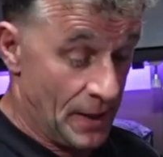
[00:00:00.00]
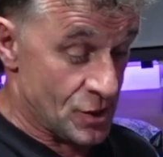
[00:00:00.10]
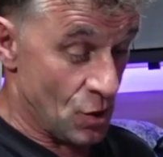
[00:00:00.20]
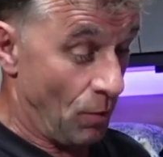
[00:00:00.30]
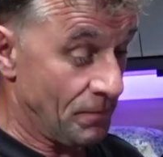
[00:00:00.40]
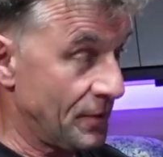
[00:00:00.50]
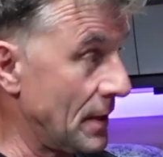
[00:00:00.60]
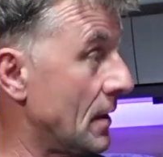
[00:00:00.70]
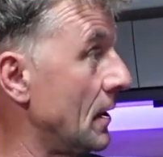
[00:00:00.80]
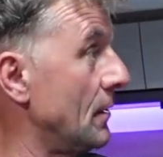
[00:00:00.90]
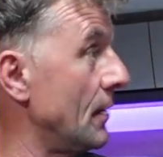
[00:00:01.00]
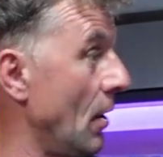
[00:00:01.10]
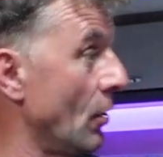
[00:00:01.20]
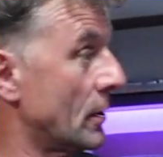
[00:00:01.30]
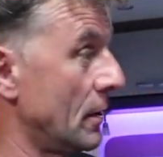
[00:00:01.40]
so I'm thinking
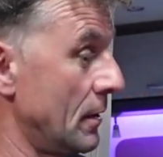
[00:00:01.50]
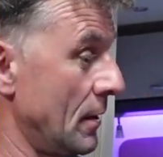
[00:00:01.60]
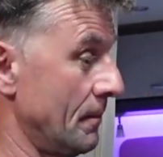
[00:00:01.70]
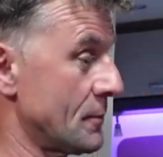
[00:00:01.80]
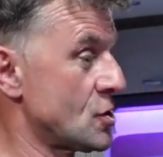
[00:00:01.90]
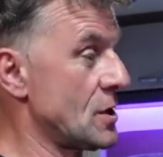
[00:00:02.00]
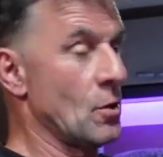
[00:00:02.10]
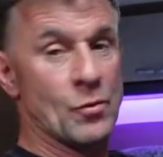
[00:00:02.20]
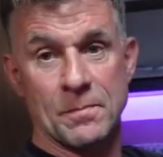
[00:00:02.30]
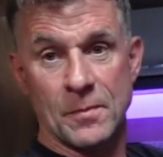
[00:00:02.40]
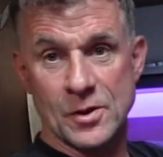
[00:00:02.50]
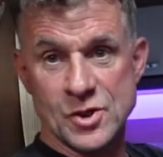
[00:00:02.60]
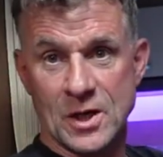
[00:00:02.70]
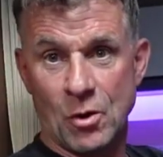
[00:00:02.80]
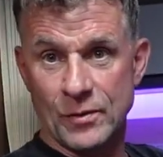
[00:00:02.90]
that I can stick
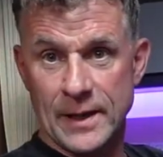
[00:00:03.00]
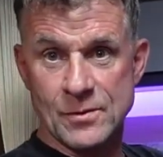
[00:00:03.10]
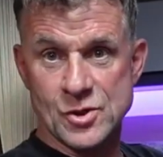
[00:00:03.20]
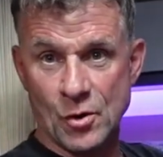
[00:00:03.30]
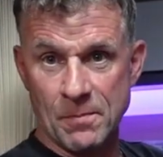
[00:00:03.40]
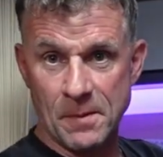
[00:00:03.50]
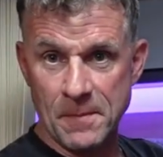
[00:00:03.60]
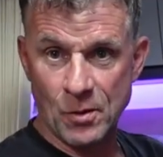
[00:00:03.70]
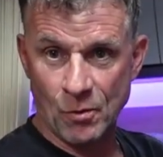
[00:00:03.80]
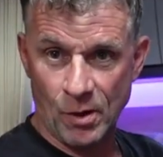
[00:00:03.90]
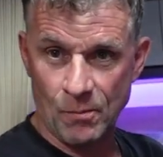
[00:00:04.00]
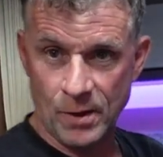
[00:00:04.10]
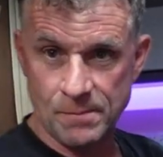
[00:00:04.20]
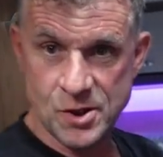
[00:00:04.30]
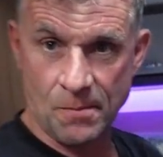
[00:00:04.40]
on the outside of my motorhome when
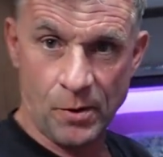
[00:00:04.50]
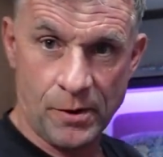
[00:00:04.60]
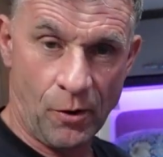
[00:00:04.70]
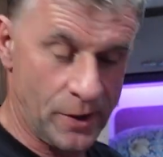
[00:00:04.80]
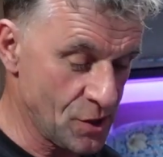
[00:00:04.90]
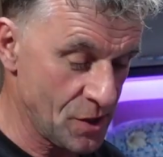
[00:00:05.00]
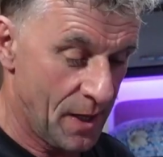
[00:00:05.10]
I'm somewhere nice